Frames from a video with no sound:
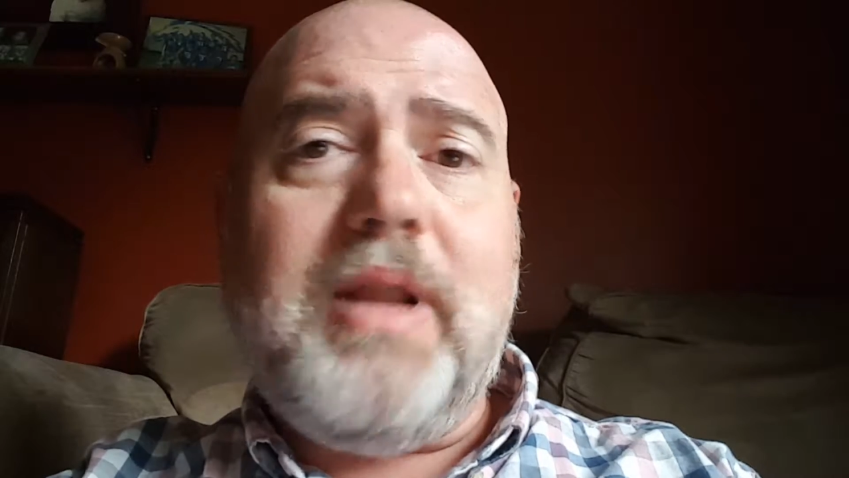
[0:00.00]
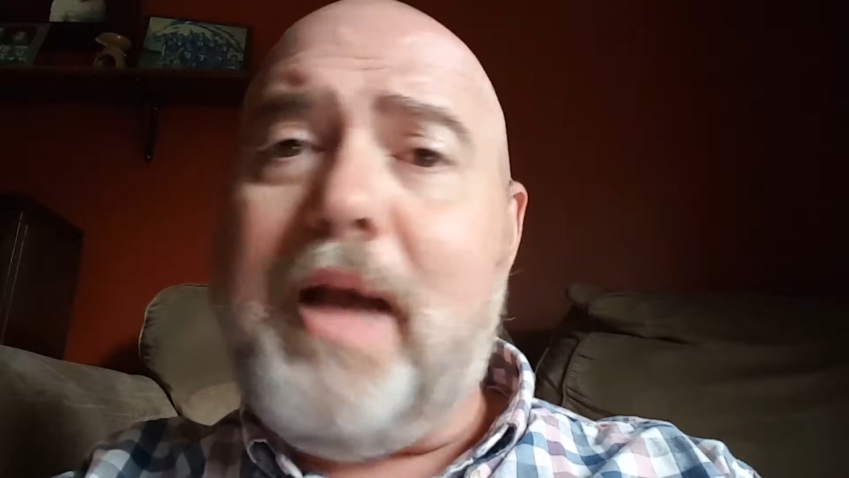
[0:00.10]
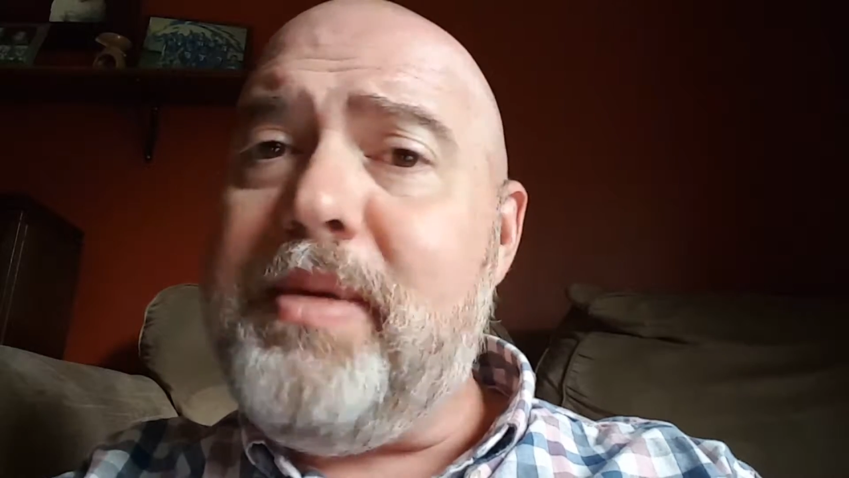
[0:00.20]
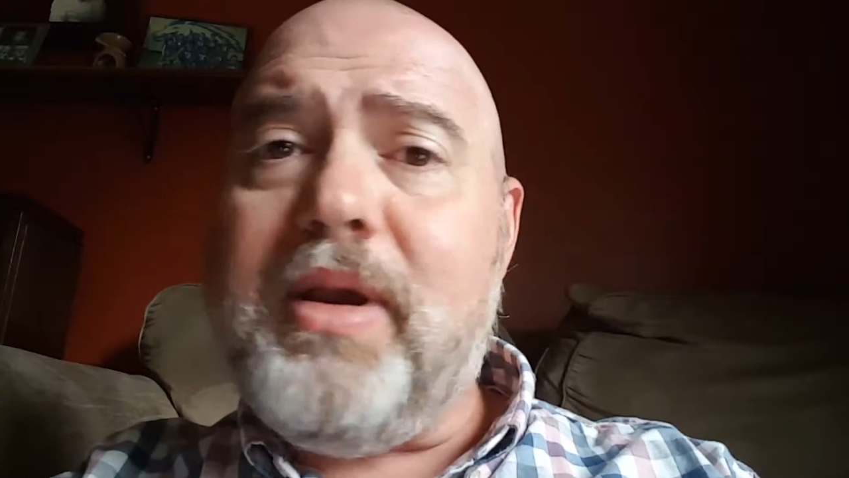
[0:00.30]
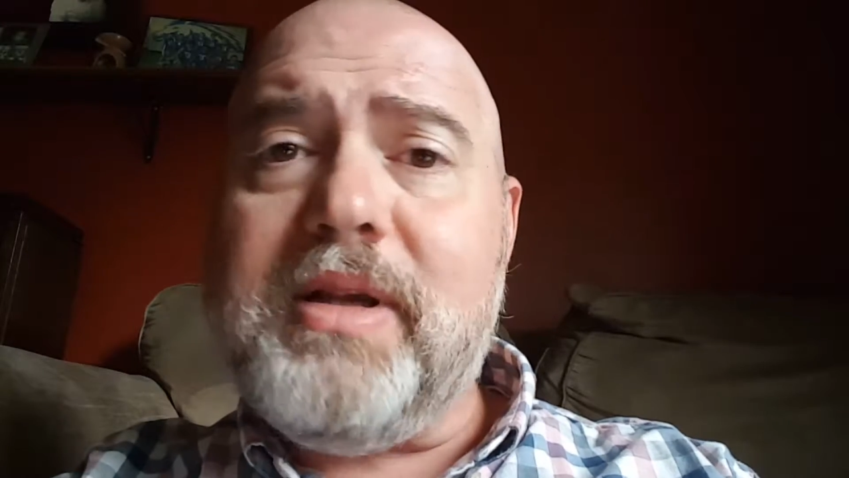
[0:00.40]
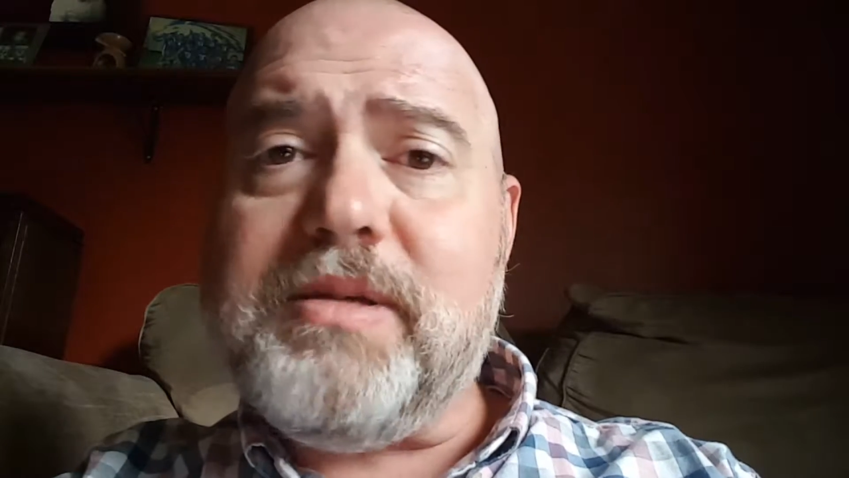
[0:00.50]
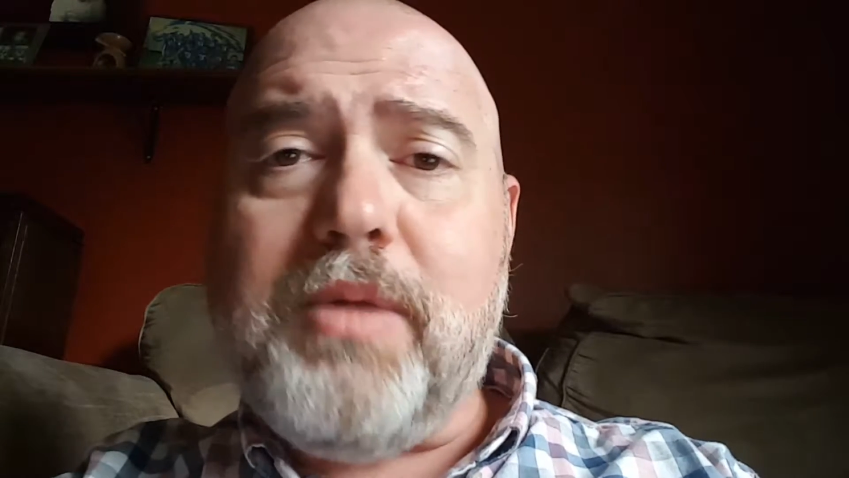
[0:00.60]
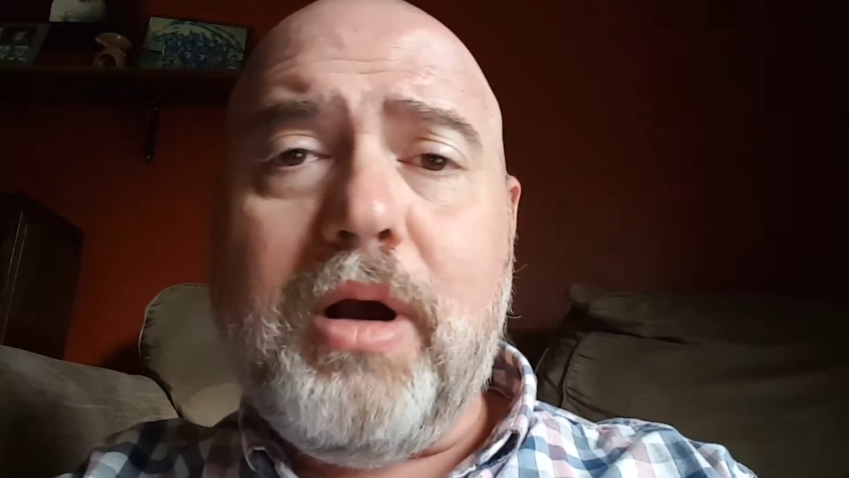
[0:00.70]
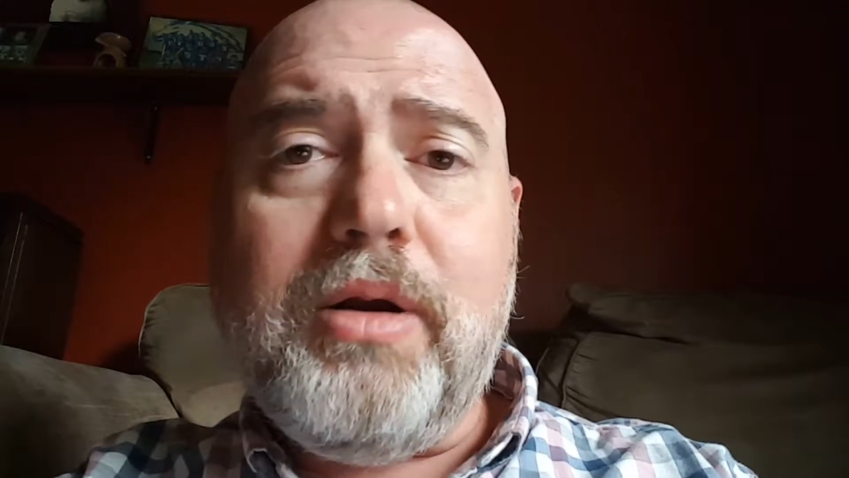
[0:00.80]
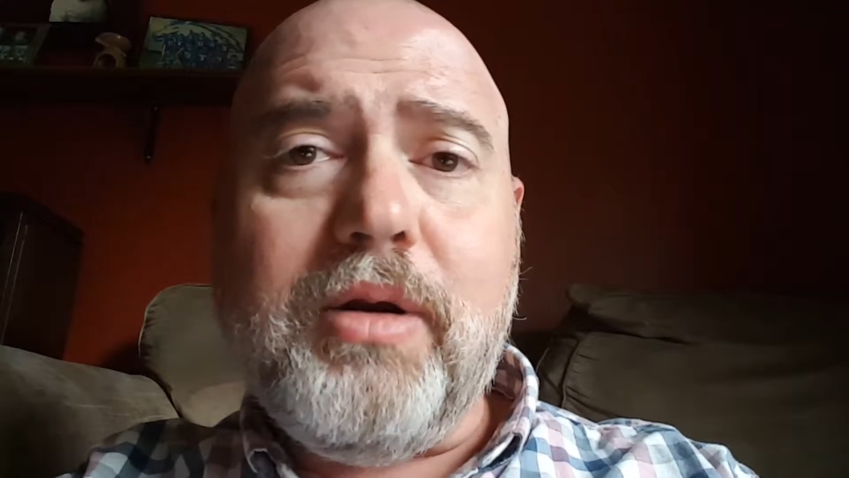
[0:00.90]
not because I'm
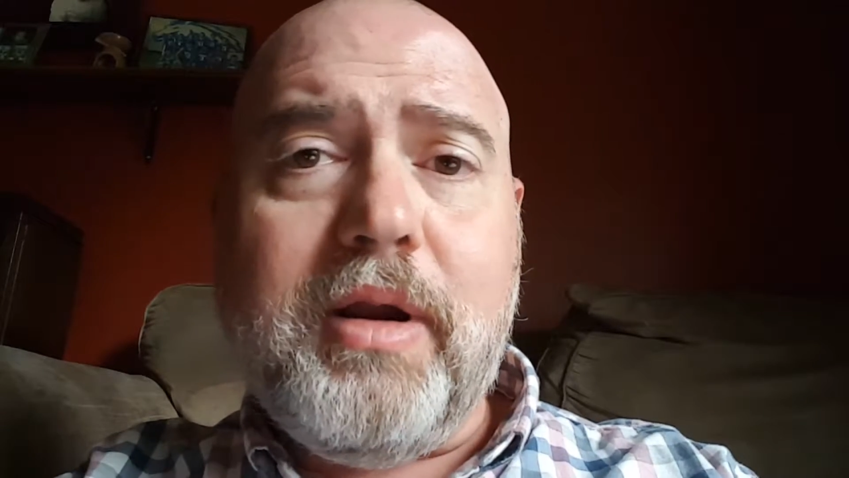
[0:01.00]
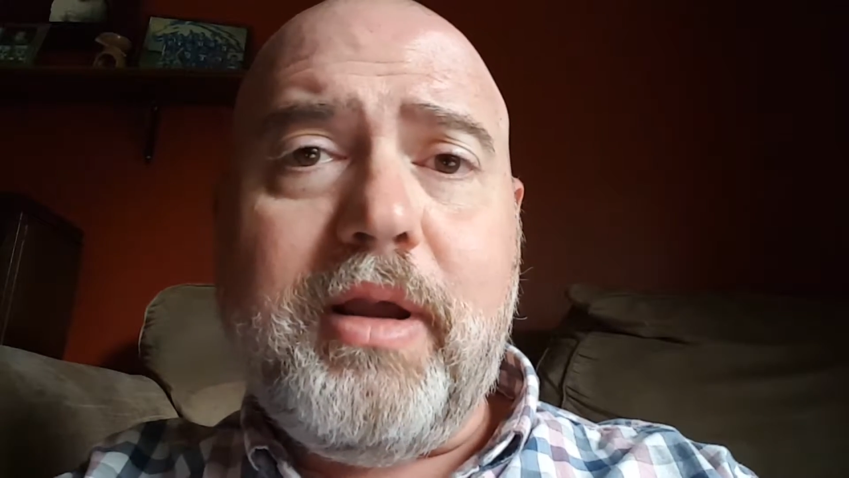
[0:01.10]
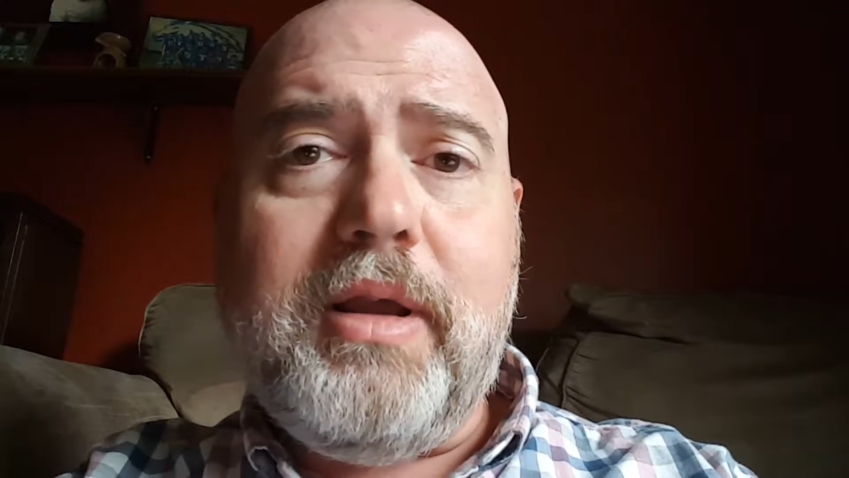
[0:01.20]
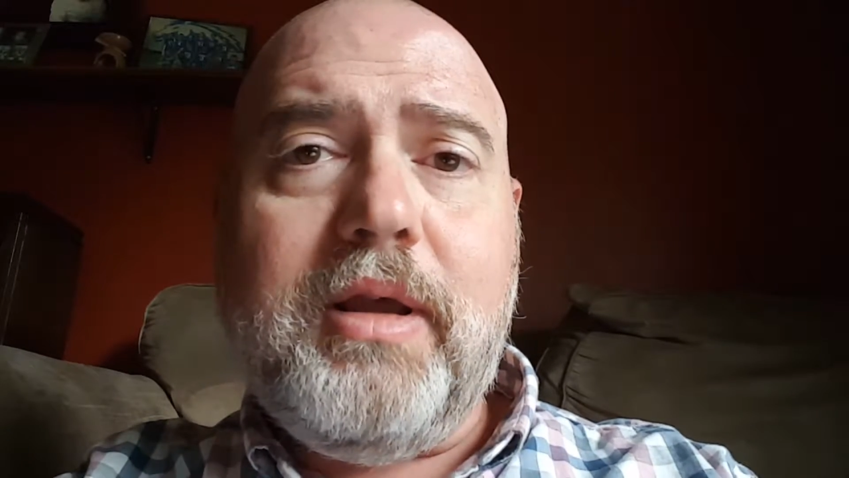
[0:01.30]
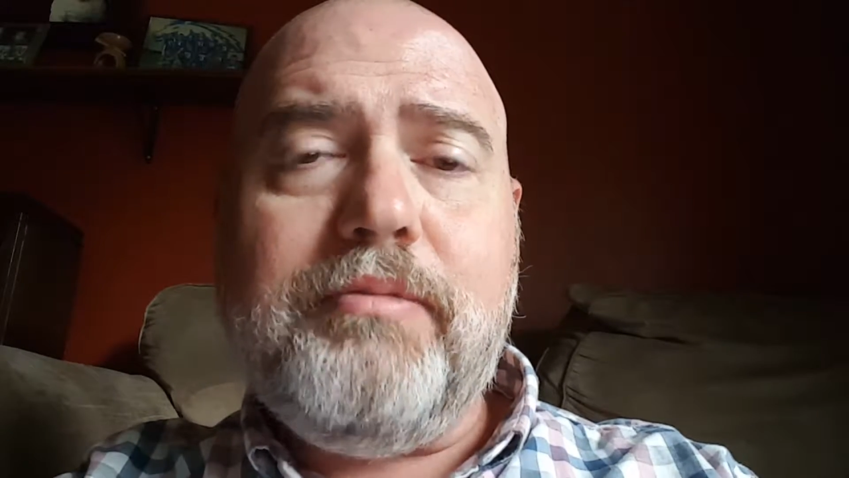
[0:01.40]
hungry,